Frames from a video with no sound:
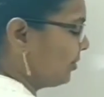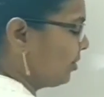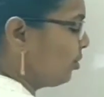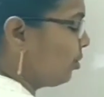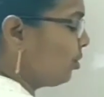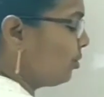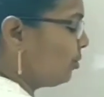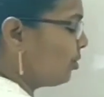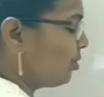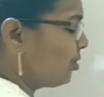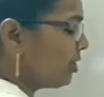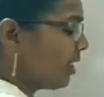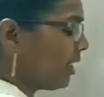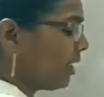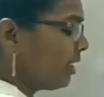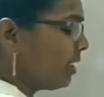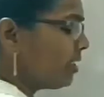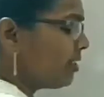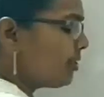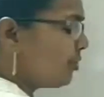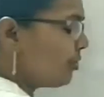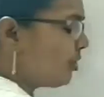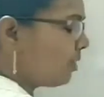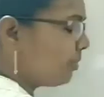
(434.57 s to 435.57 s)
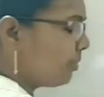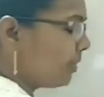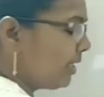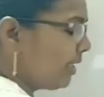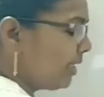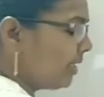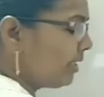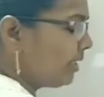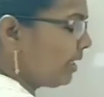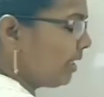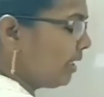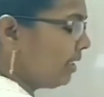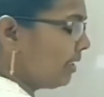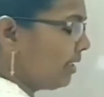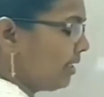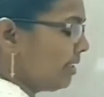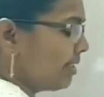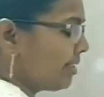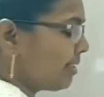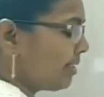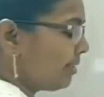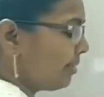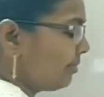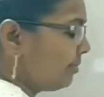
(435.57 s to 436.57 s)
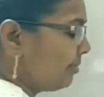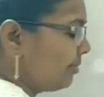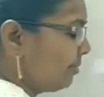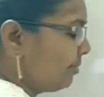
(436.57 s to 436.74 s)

homozygous dominant alleles.